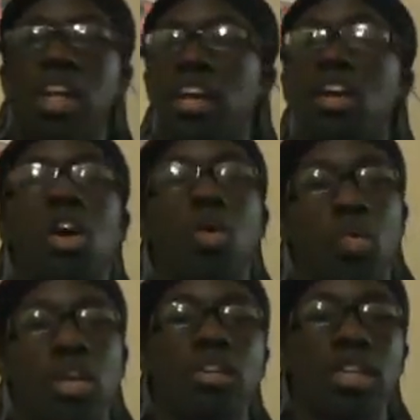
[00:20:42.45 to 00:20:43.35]
Like,
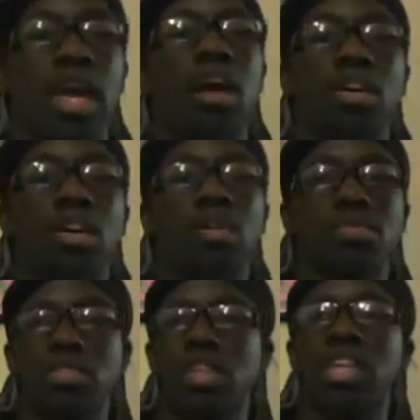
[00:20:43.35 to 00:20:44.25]
what are the
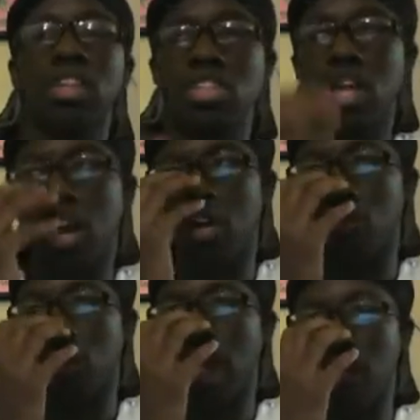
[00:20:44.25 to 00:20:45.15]
outcomes that the
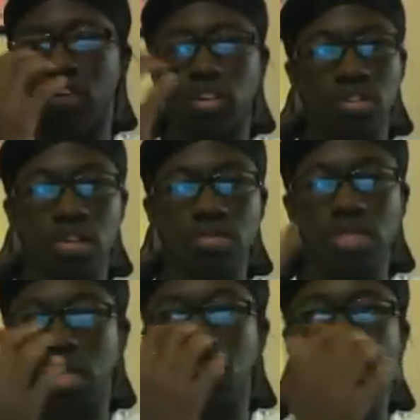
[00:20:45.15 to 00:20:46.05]
child won't have it? You know what I'm
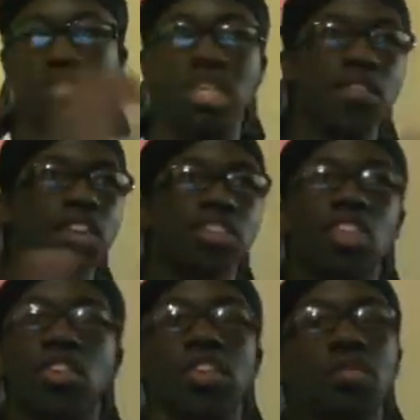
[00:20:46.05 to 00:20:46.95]
saying? Is it
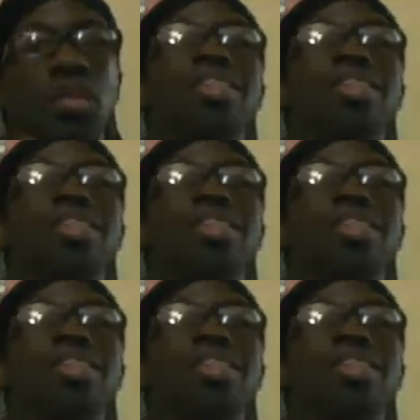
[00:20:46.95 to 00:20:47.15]
70-30?